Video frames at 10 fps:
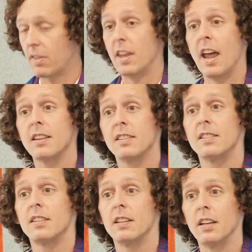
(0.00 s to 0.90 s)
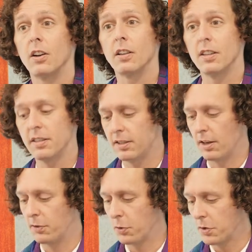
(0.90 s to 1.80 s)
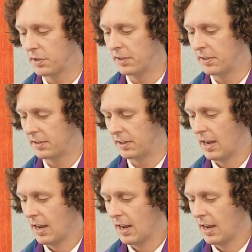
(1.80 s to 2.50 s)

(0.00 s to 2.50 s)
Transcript: The next in our list of sources